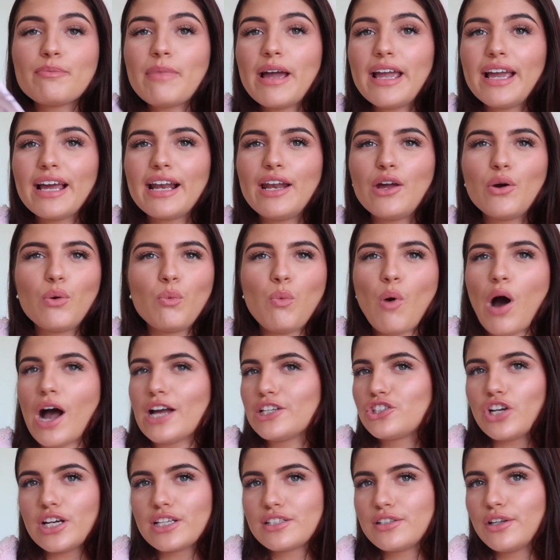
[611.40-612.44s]
could make a little
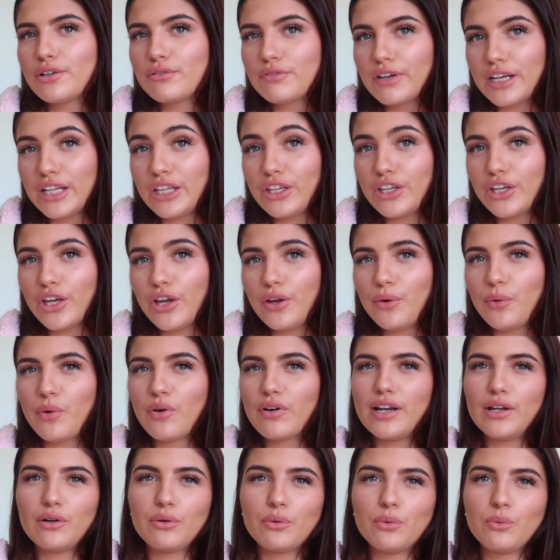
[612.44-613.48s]
white dress look really cute,
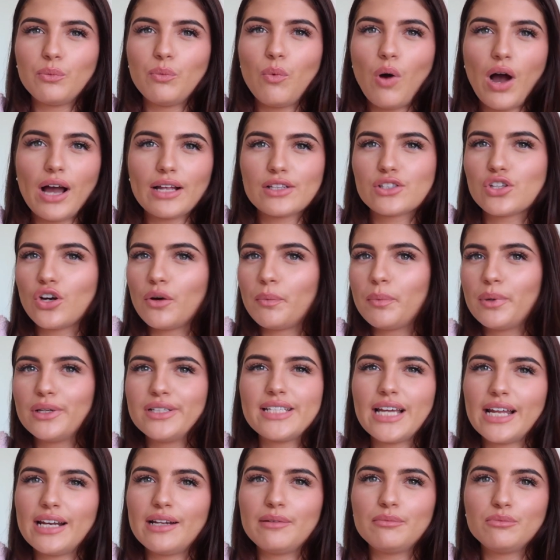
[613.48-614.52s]
or a little white top
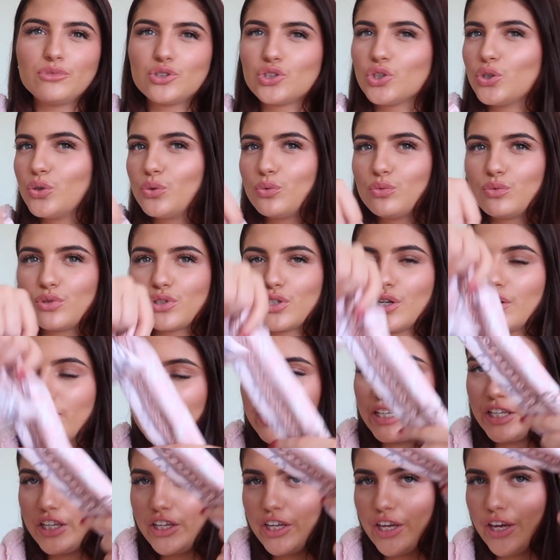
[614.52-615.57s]
and denim shorts look really